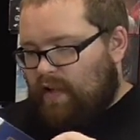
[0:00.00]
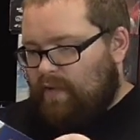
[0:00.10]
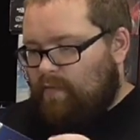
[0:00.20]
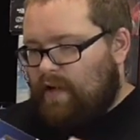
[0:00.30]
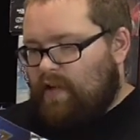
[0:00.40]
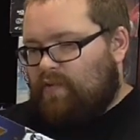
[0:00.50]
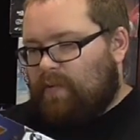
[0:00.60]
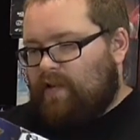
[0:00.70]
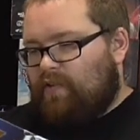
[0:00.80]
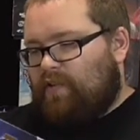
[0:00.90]
It really
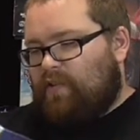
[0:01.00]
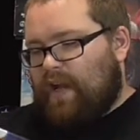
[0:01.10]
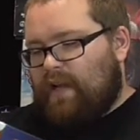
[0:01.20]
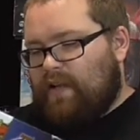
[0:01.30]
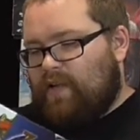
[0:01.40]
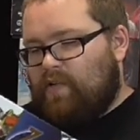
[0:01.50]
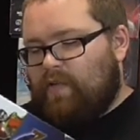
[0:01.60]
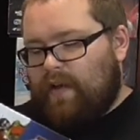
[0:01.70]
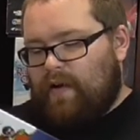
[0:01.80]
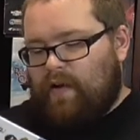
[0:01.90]
explains exactly who
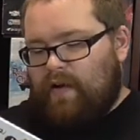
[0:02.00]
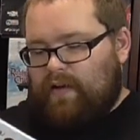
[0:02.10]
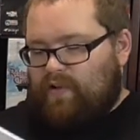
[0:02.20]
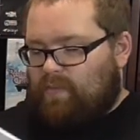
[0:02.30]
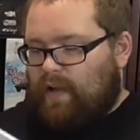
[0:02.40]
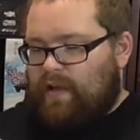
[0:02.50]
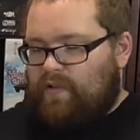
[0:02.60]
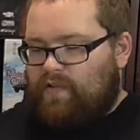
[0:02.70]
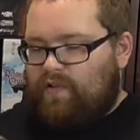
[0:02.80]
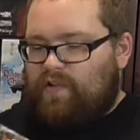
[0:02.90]
they are. It
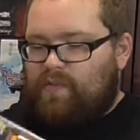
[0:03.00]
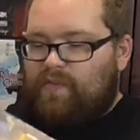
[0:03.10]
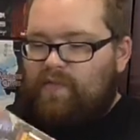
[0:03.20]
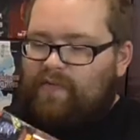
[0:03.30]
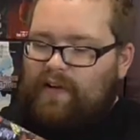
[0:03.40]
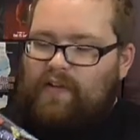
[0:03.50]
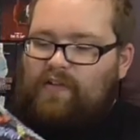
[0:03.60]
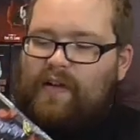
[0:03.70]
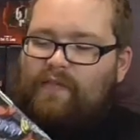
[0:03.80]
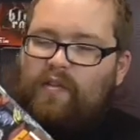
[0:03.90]
explains some of the
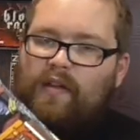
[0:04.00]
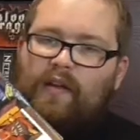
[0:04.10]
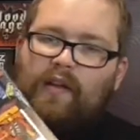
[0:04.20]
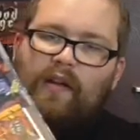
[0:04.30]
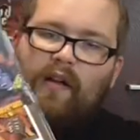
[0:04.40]
villains and everything,